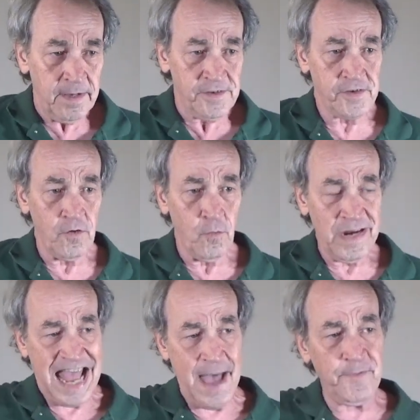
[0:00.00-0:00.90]
So
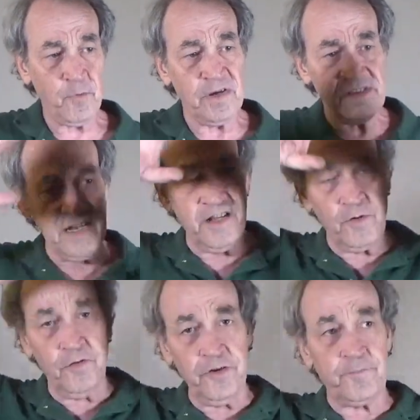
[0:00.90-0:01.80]
what happened was, in the
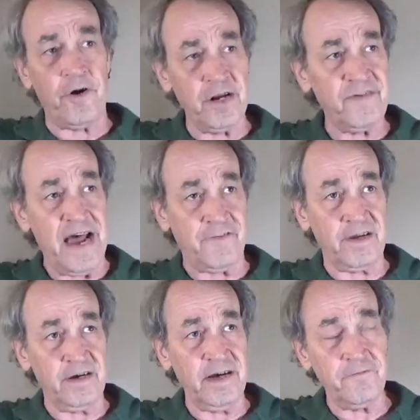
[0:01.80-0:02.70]
northern part of
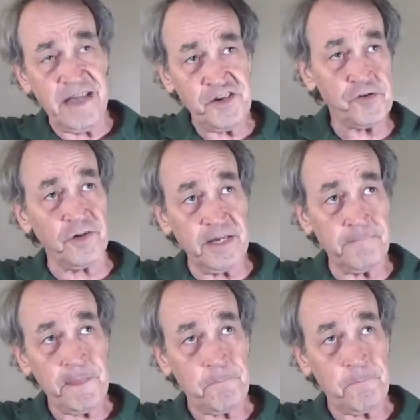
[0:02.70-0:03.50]
Africa, eventually,